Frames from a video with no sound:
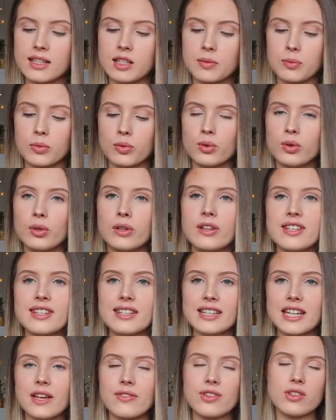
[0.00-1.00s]
small. The
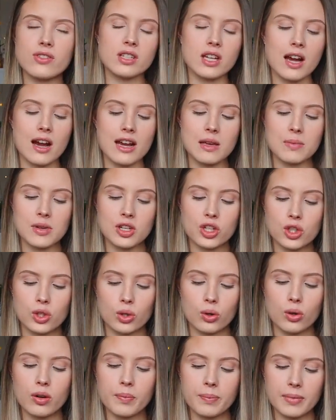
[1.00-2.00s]
sleeves are a tiny bit
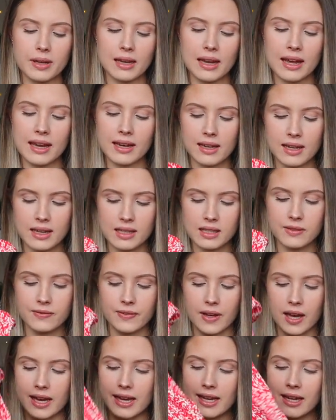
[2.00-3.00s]
short, but like it's
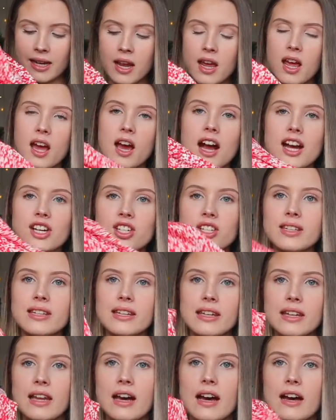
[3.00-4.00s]
fine. I just
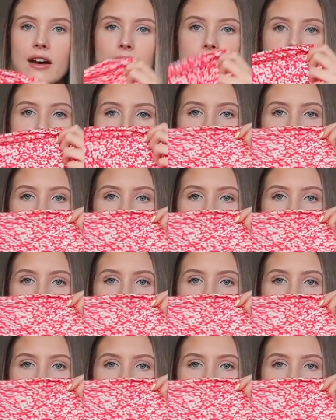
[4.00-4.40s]
love the